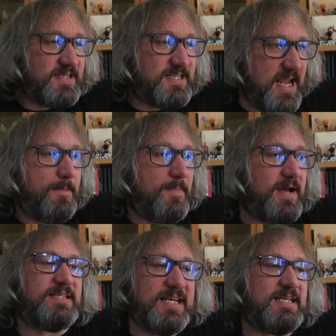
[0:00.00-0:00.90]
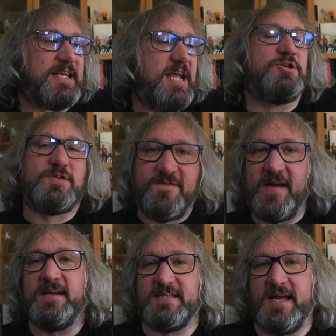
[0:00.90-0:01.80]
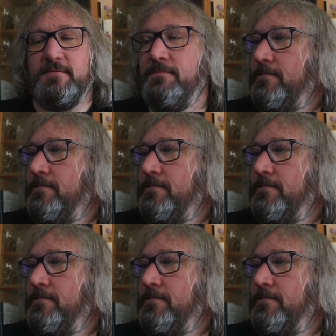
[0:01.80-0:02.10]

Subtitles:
sit my 6-inch figures in.